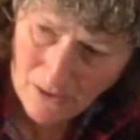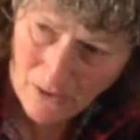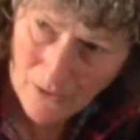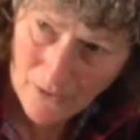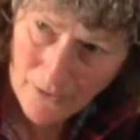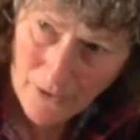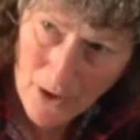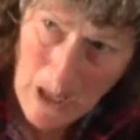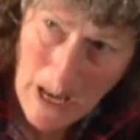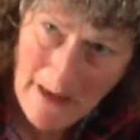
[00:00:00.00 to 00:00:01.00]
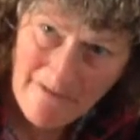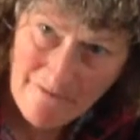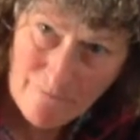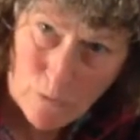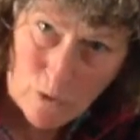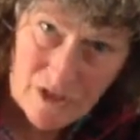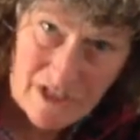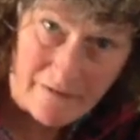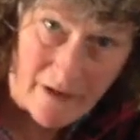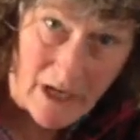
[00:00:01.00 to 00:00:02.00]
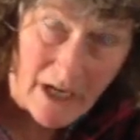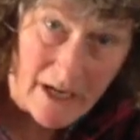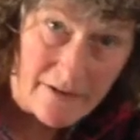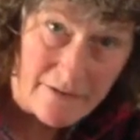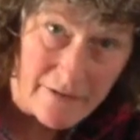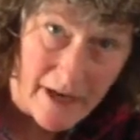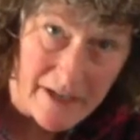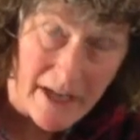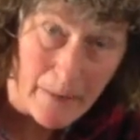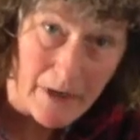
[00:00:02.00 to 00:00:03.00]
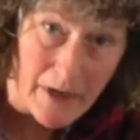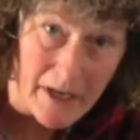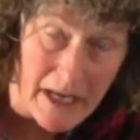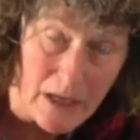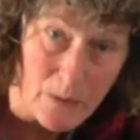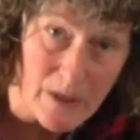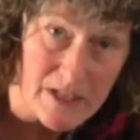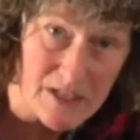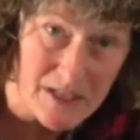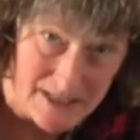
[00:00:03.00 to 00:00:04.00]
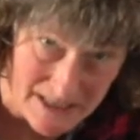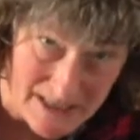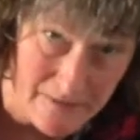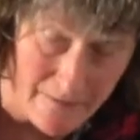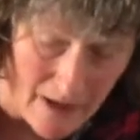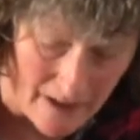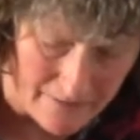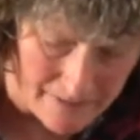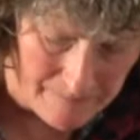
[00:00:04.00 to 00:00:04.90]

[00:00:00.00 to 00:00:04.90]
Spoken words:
on 45 and now we're going to increase it to 65,